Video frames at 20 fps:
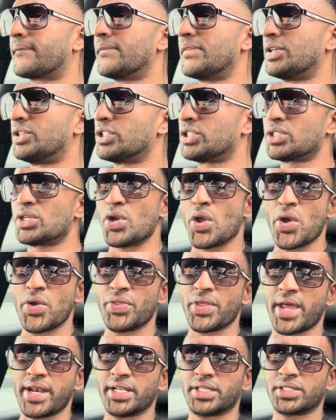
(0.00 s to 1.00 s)
just know
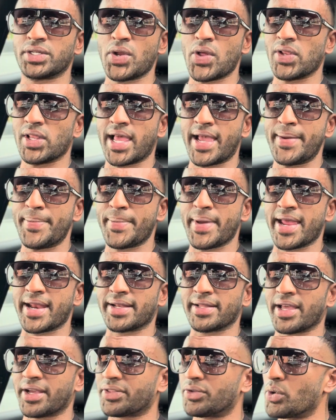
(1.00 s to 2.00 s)
that it's not late, man.
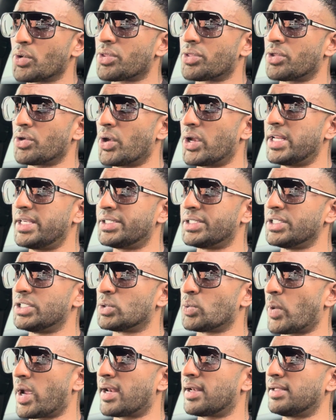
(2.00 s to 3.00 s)
Like, your 30s is
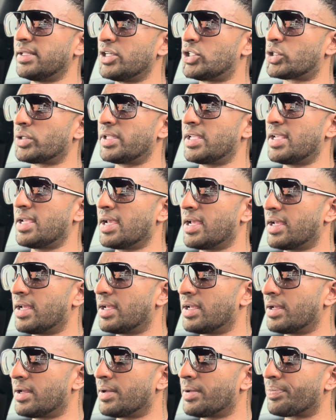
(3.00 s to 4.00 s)
when literally
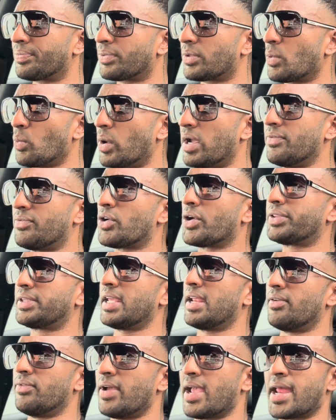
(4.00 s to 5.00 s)
we've got the
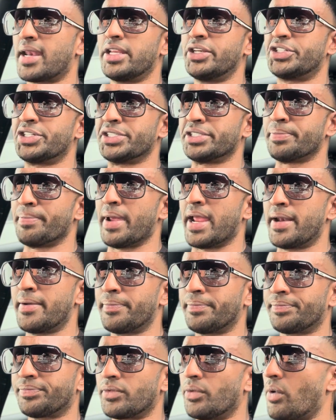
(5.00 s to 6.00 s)
advantage as men,
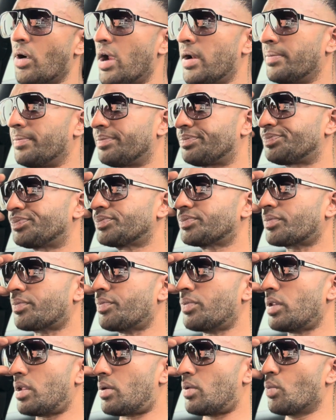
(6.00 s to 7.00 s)
right?
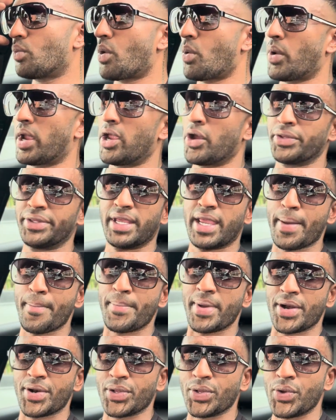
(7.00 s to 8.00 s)
Where we only get
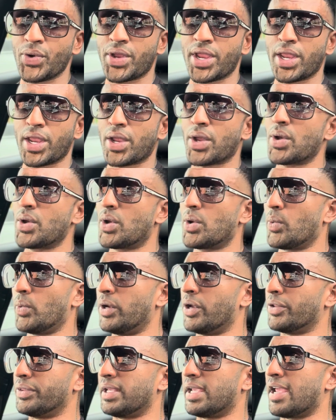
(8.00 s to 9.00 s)
better looking,
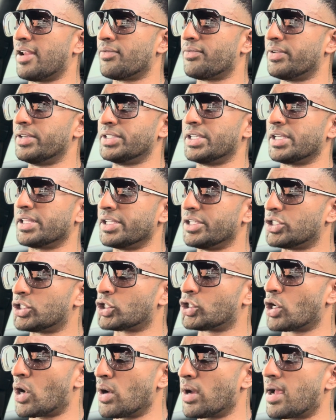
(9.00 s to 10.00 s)
we only get physically
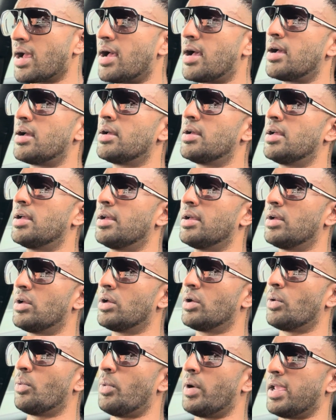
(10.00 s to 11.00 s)
stronger,
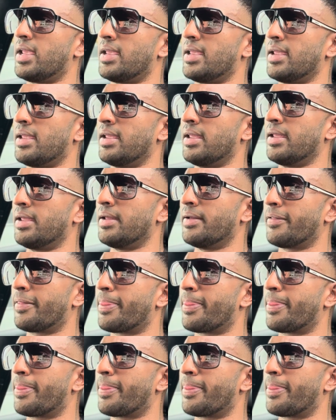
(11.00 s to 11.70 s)
we